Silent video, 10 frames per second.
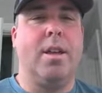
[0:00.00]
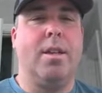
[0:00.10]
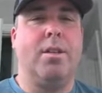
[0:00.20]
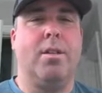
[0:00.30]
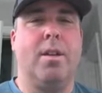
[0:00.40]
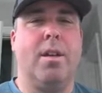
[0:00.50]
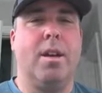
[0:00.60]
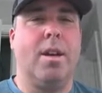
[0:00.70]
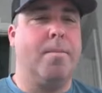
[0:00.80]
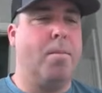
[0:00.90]
I'll say this:
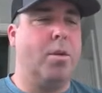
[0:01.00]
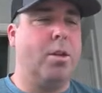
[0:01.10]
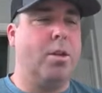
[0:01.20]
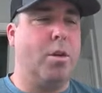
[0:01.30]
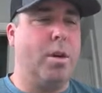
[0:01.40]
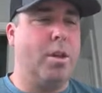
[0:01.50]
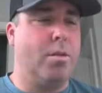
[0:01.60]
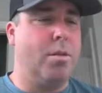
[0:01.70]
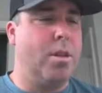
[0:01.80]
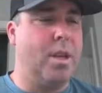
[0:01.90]
um, just
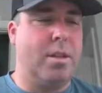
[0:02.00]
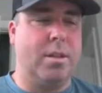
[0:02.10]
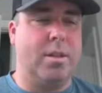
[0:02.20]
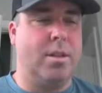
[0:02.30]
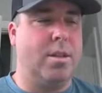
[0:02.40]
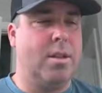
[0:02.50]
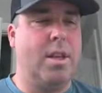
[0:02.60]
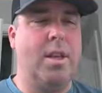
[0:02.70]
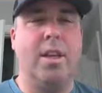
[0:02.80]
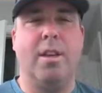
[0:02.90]
going through these
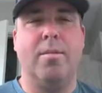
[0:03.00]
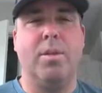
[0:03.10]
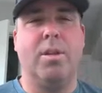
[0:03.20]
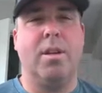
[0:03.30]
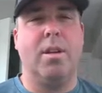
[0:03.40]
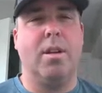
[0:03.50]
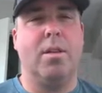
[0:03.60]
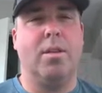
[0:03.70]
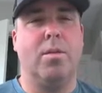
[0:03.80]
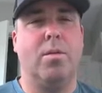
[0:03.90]
teams and,
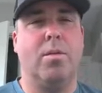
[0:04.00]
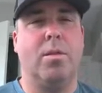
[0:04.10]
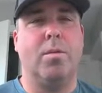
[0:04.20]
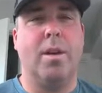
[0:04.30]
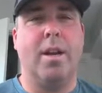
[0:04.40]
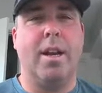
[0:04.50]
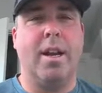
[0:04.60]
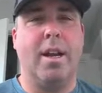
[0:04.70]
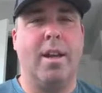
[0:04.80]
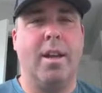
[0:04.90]
and, schools and
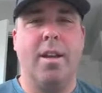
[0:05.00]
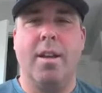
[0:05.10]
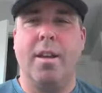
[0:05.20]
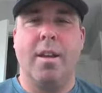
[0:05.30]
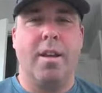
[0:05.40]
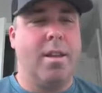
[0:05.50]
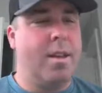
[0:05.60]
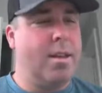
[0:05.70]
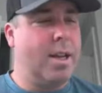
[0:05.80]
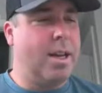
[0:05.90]
whatnot,
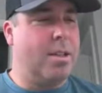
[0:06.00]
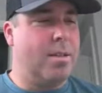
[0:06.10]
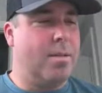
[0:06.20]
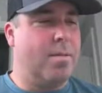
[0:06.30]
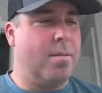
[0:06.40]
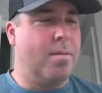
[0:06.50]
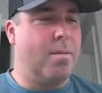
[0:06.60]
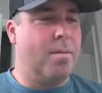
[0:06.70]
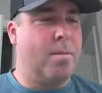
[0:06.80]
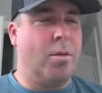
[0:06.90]
these guys are
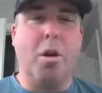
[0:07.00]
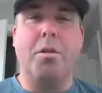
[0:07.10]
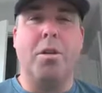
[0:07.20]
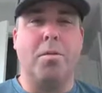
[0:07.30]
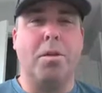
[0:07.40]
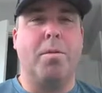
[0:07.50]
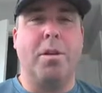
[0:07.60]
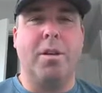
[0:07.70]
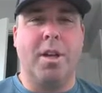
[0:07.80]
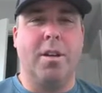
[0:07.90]
loaded with
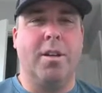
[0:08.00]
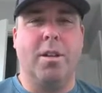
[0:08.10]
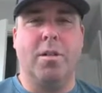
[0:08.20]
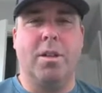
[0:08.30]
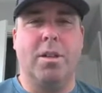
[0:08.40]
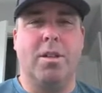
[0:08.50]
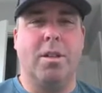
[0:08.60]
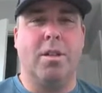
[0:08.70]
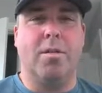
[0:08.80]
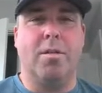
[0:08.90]
really good
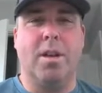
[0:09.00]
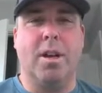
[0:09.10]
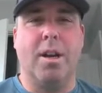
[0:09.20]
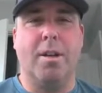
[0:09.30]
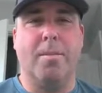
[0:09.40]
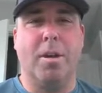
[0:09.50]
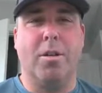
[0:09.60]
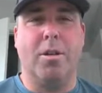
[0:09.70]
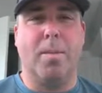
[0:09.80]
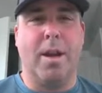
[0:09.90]
coaches too. Um,
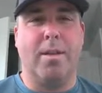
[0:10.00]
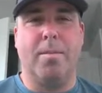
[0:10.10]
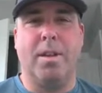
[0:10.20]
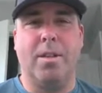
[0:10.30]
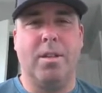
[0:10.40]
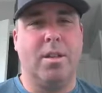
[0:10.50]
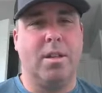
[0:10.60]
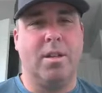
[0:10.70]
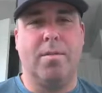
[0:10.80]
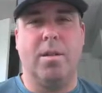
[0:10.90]
Coach Backman's
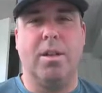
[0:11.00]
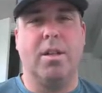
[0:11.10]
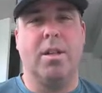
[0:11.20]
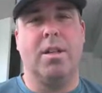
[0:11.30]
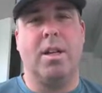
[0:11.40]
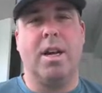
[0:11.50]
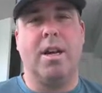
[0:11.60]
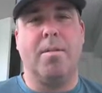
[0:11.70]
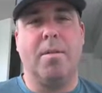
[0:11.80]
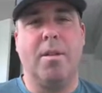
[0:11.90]
does a really good
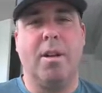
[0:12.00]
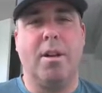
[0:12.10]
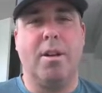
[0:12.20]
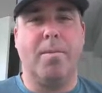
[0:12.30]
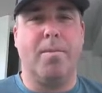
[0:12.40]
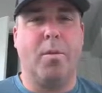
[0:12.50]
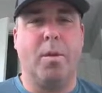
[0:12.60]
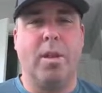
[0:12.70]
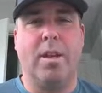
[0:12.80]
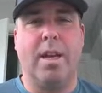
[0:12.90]
job um,
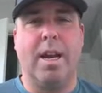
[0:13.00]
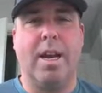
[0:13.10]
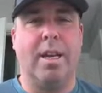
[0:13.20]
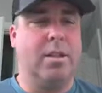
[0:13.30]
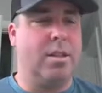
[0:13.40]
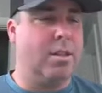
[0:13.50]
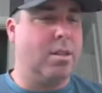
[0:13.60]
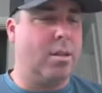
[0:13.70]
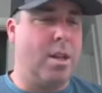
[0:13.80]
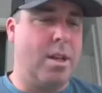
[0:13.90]
with the guys,
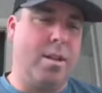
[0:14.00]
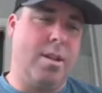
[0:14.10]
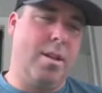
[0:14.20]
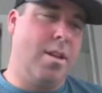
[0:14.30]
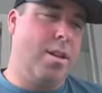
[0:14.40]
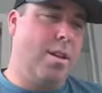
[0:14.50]
and so that